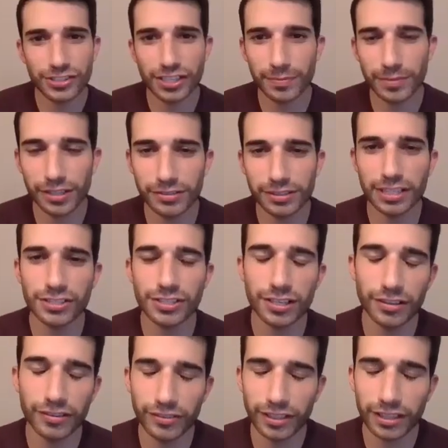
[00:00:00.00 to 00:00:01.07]
Jimmy, you touch on
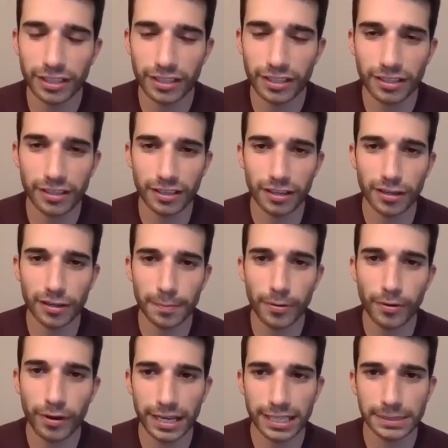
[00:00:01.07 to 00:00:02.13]
a really good
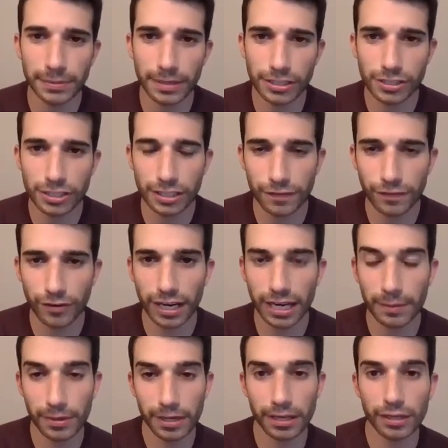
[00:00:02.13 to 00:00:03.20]
point, especially for
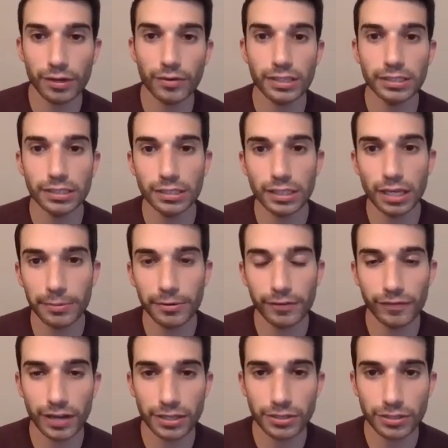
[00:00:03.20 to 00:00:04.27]
anybody who is a young
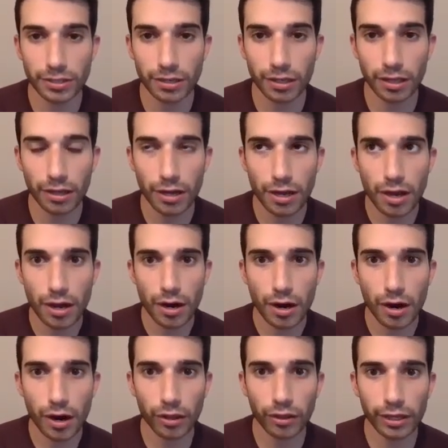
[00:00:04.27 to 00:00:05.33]
professional
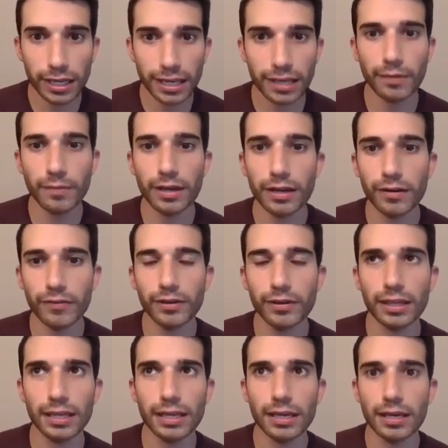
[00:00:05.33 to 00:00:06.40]
or looking at a way to
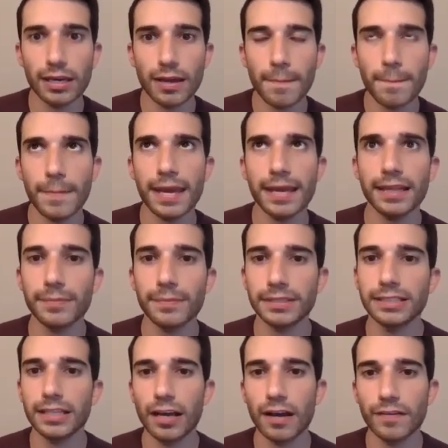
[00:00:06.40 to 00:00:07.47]
really make
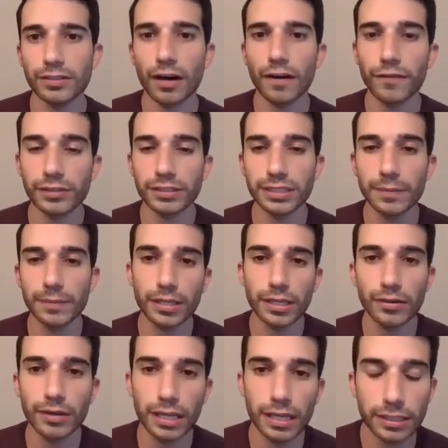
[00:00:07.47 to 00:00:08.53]
themselves offer something
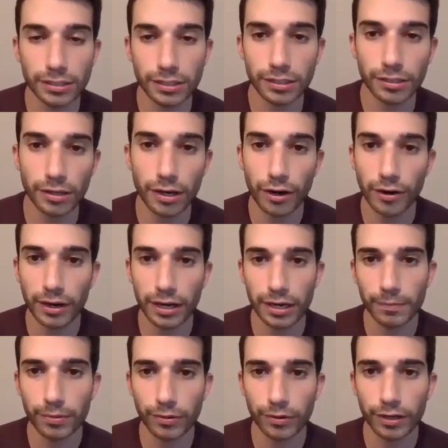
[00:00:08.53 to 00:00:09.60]
unique to their current
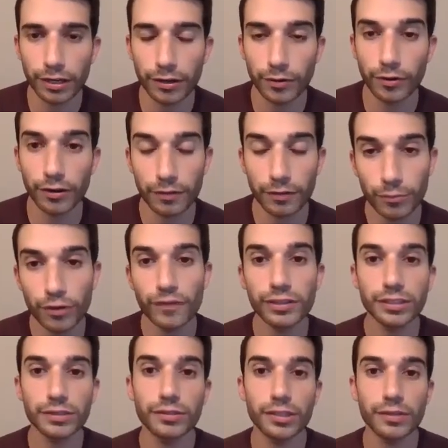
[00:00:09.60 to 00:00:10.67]
employer or move
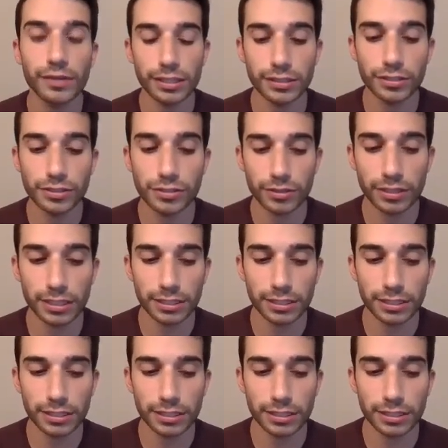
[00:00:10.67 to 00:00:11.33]
into a new industry.